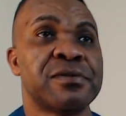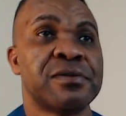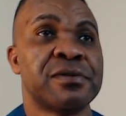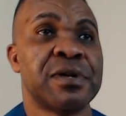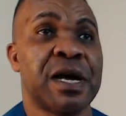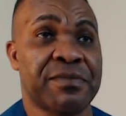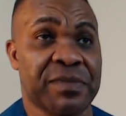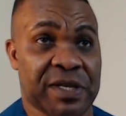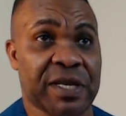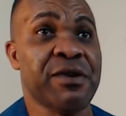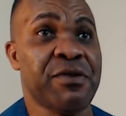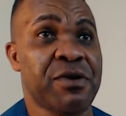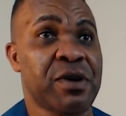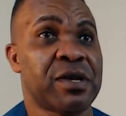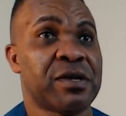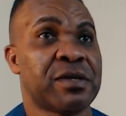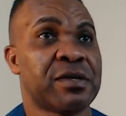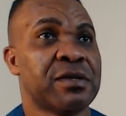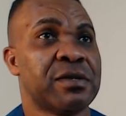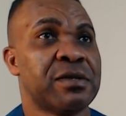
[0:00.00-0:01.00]
I'm
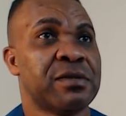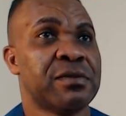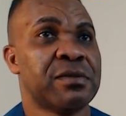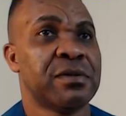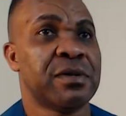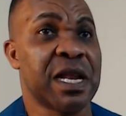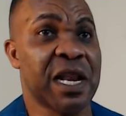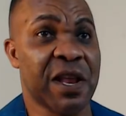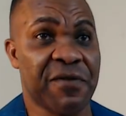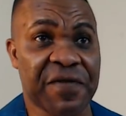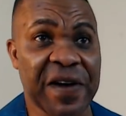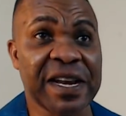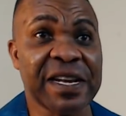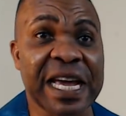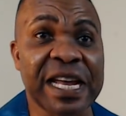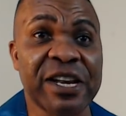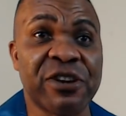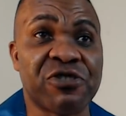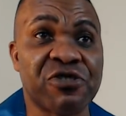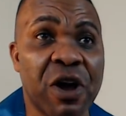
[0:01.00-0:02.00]
serious. Elephants
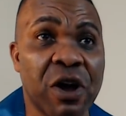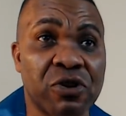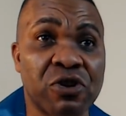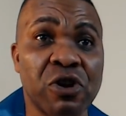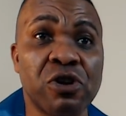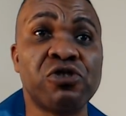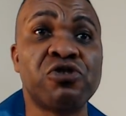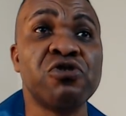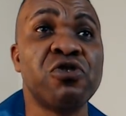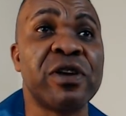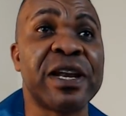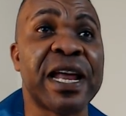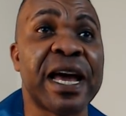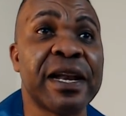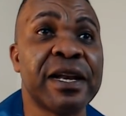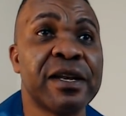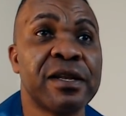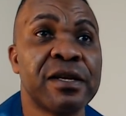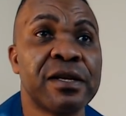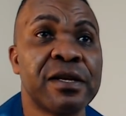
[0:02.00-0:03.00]
get drunk. Don't you know
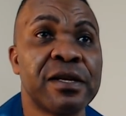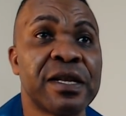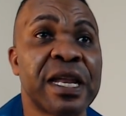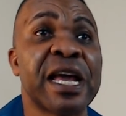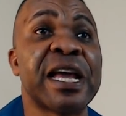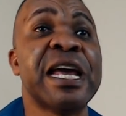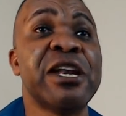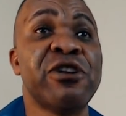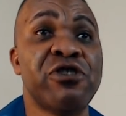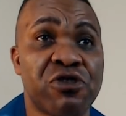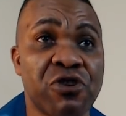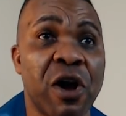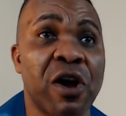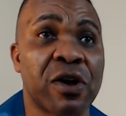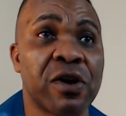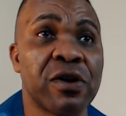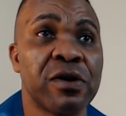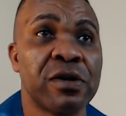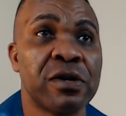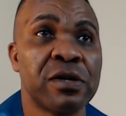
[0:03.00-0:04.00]
that? They get drunk.
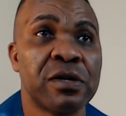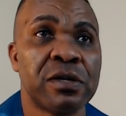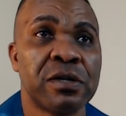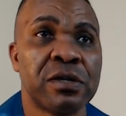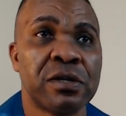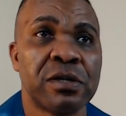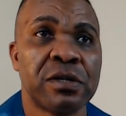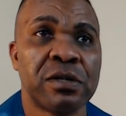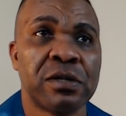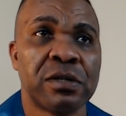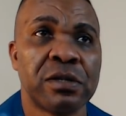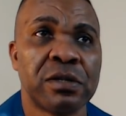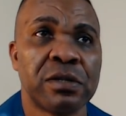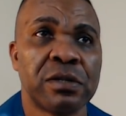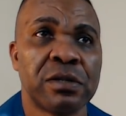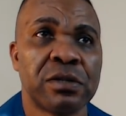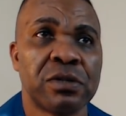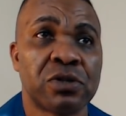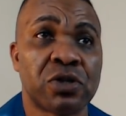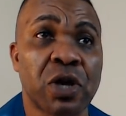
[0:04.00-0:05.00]

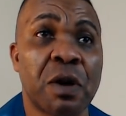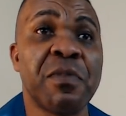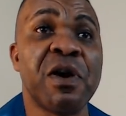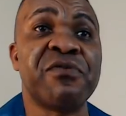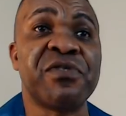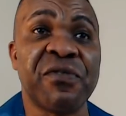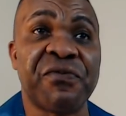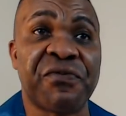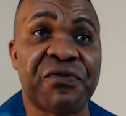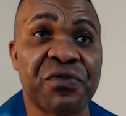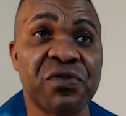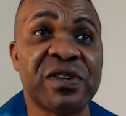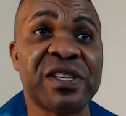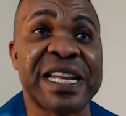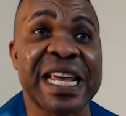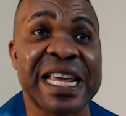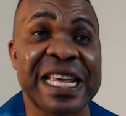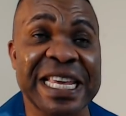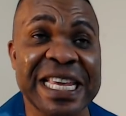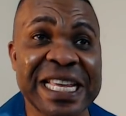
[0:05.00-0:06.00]
Some of the fruit
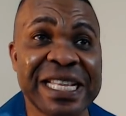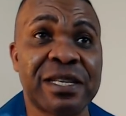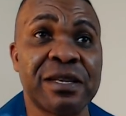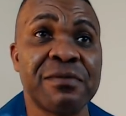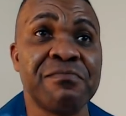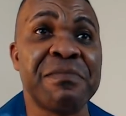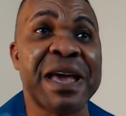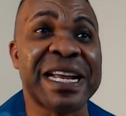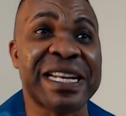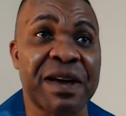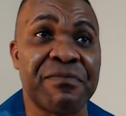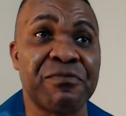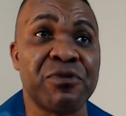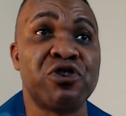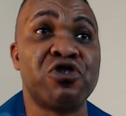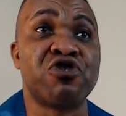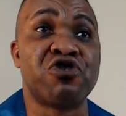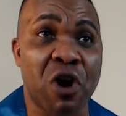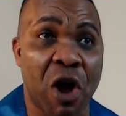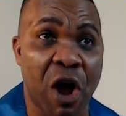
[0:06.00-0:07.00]
they eat make
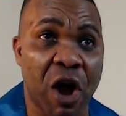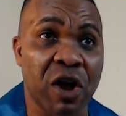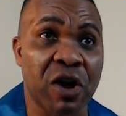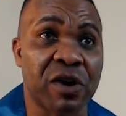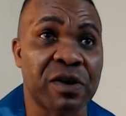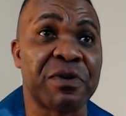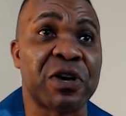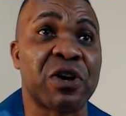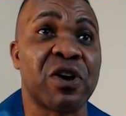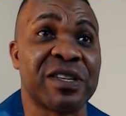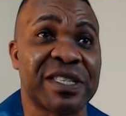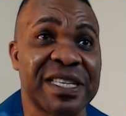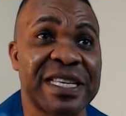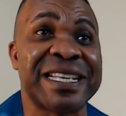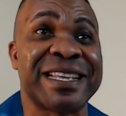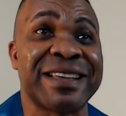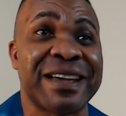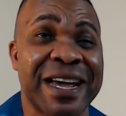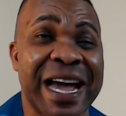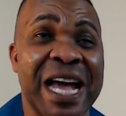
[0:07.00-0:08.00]
them drunk because
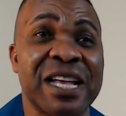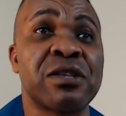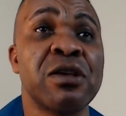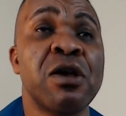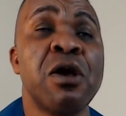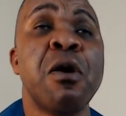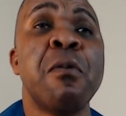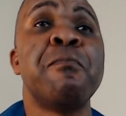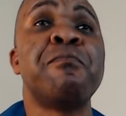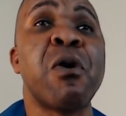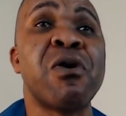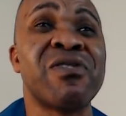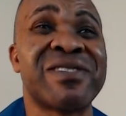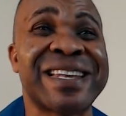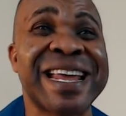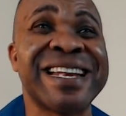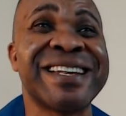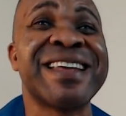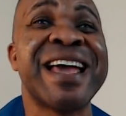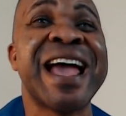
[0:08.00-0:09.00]
it has
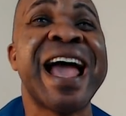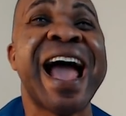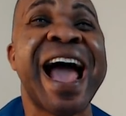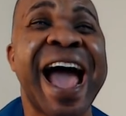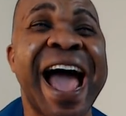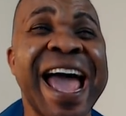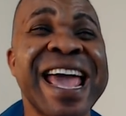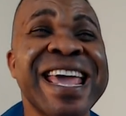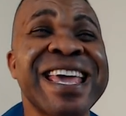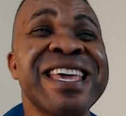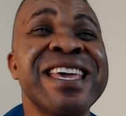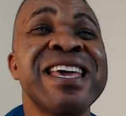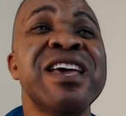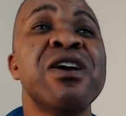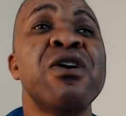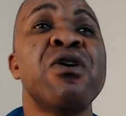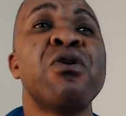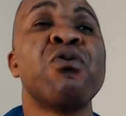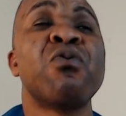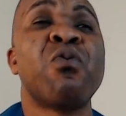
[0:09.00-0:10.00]
potent,
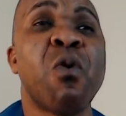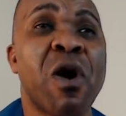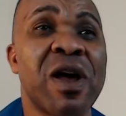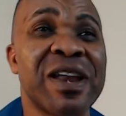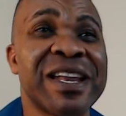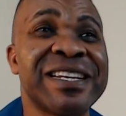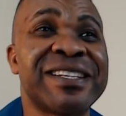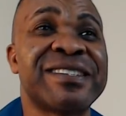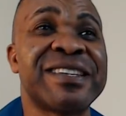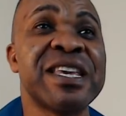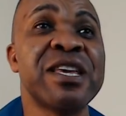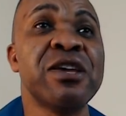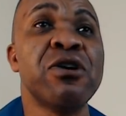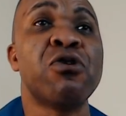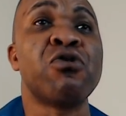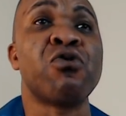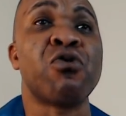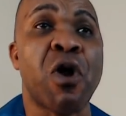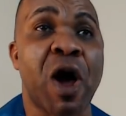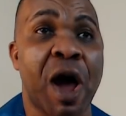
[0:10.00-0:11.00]
high-quality
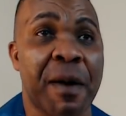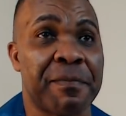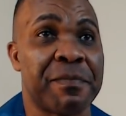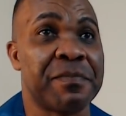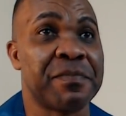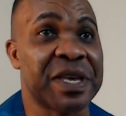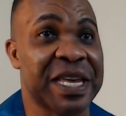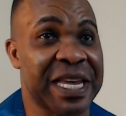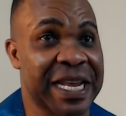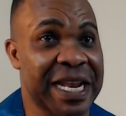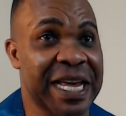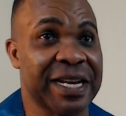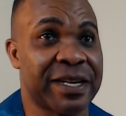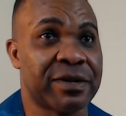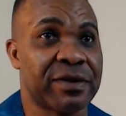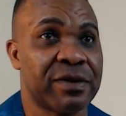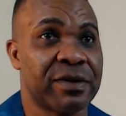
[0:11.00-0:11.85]
rum in it.